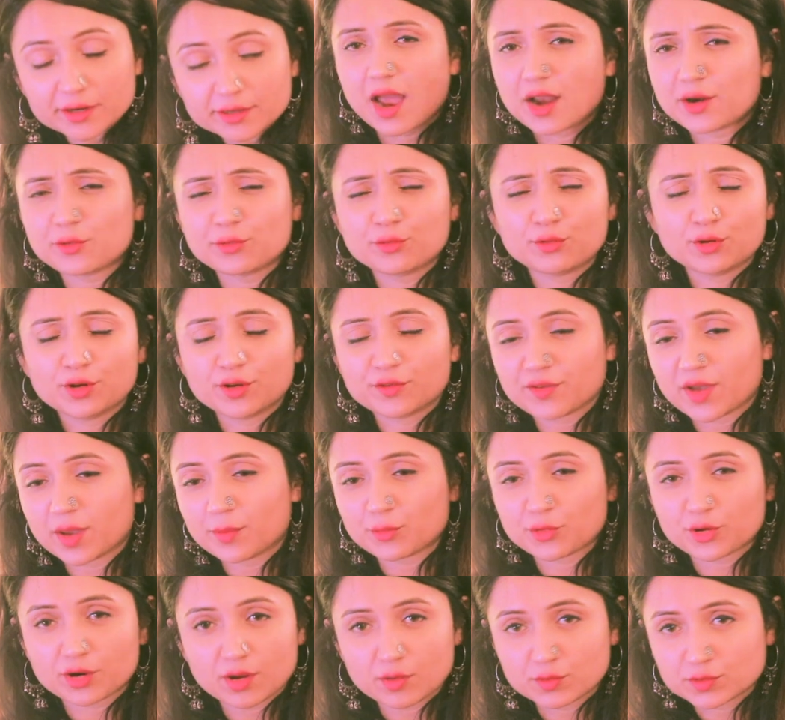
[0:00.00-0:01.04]
I don't know if I'm
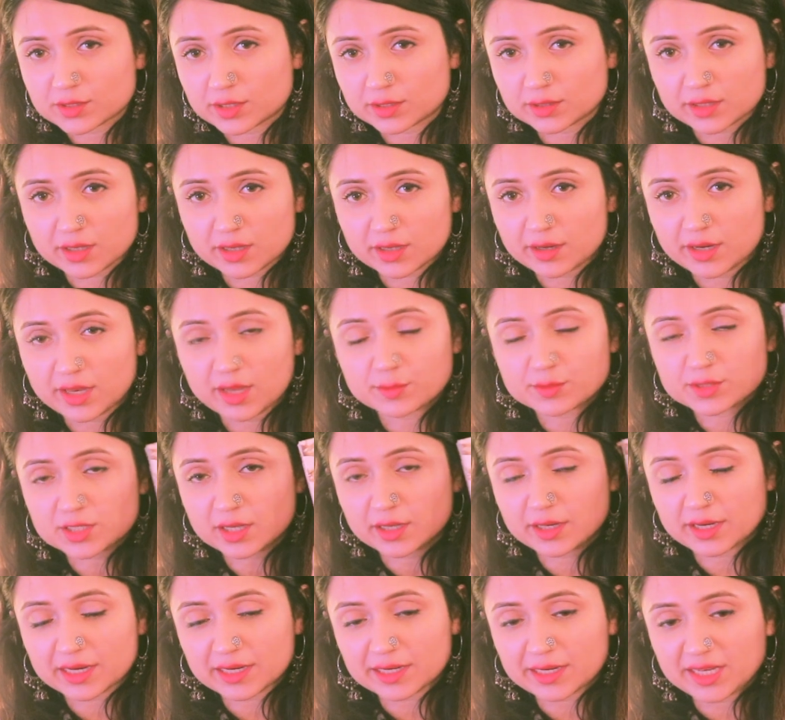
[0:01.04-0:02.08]
pronouncing their names
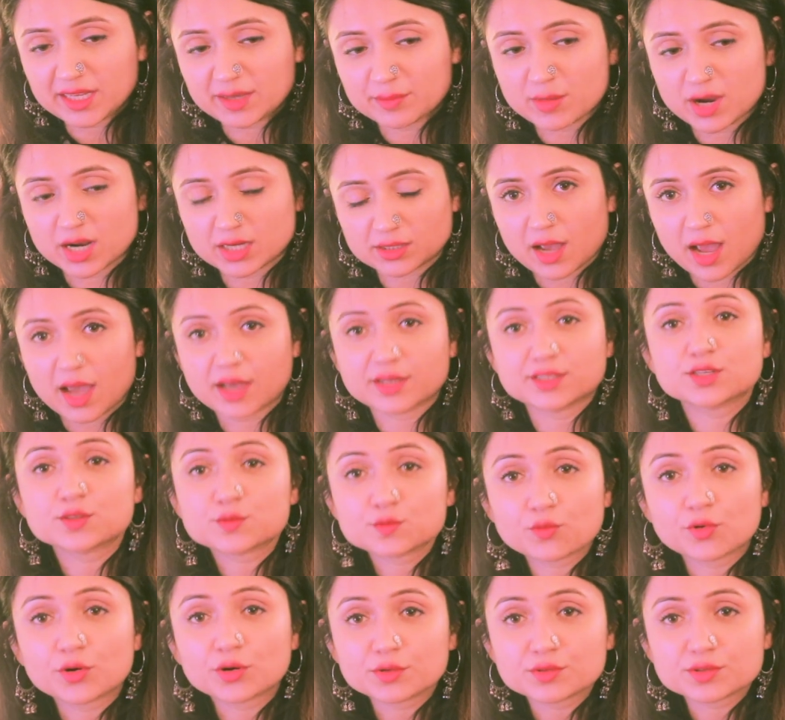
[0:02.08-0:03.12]
correctly, but I just
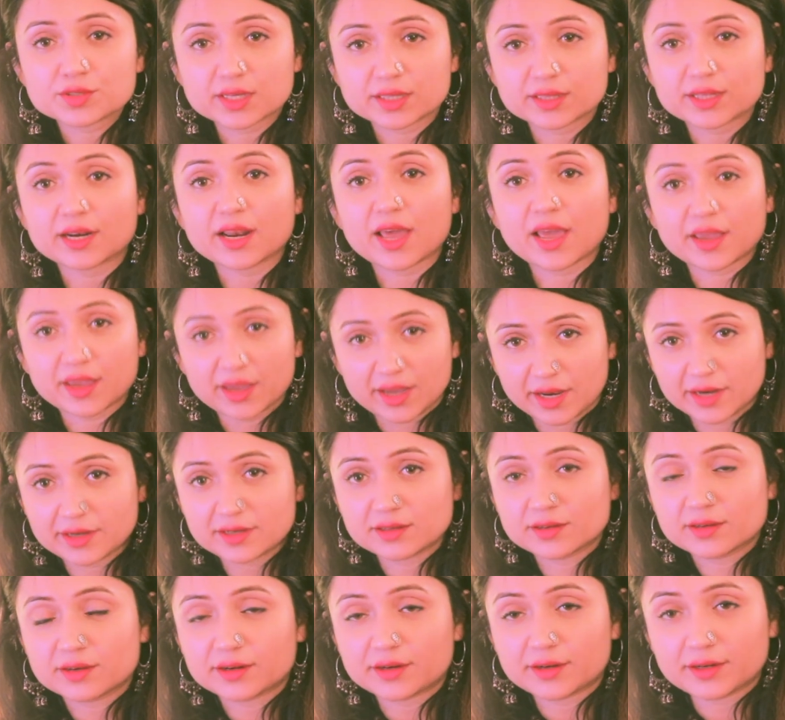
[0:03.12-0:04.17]
want to say that I hate
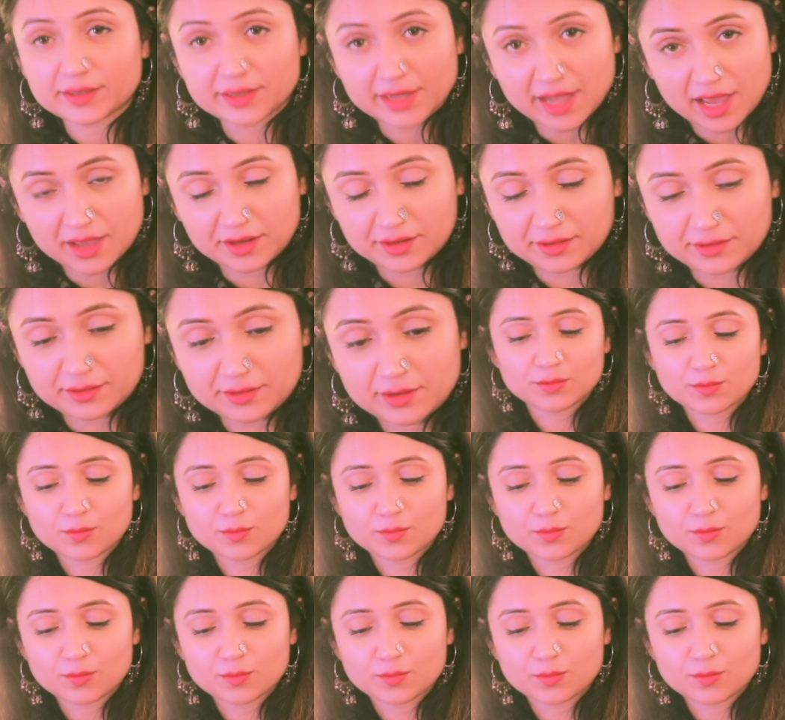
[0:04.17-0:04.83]
Taran.